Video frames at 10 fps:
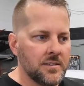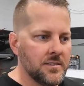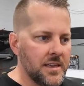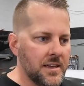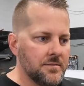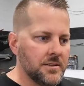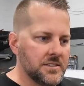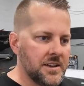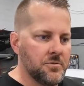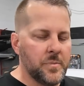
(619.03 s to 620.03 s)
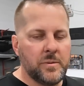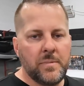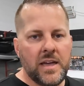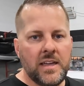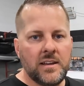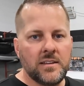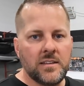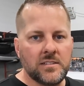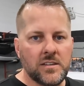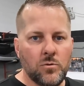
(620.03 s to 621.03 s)
that has ever been made,
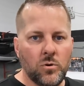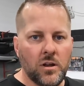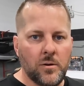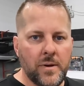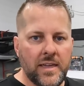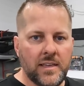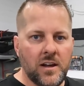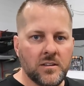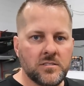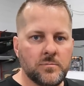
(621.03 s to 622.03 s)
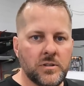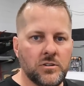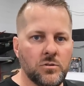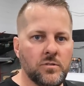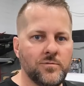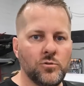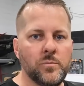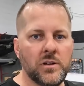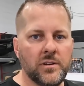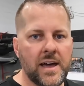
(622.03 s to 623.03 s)
and so we're going to make it awesome and do a full
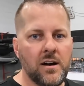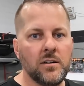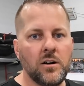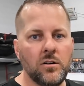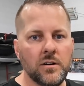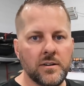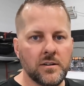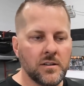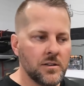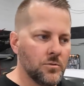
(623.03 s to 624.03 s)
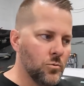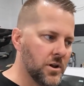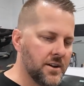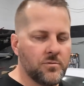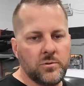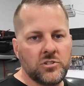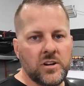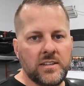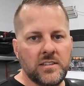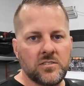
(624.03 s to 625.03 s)
build out on whatever we
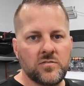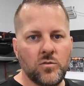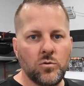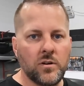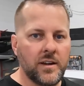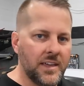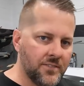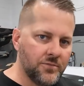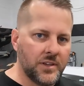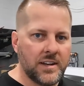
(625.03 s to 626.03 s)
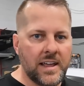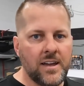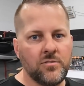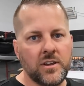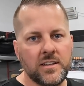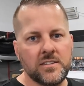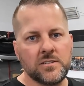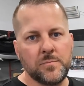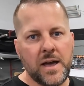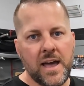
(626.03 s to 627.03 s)
trade this for, if we can ever get this
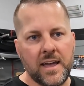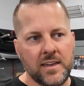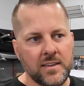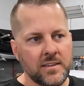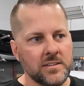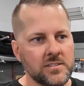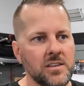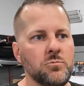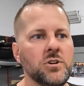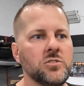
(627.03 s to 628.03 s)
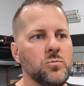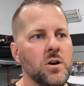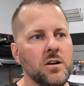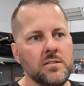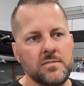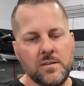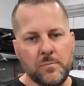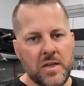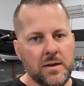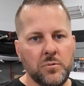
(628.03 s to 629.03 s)
back, see what it's worth, and
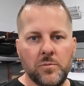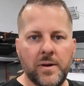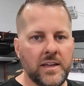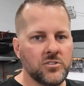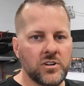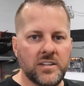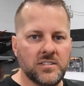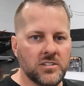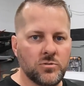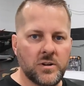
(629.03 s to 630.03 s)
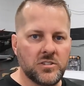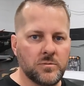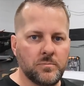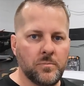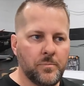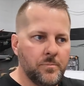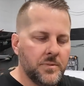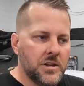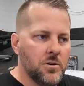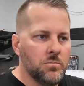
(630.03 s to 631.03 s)
be able to make a trade situation,
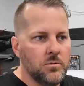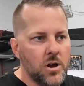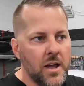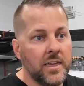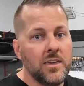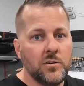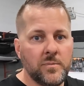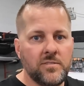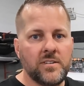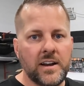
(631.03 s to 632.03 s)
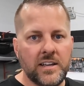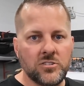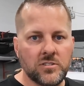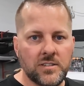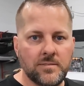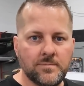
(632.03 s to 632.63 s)
you know, not kill me financially.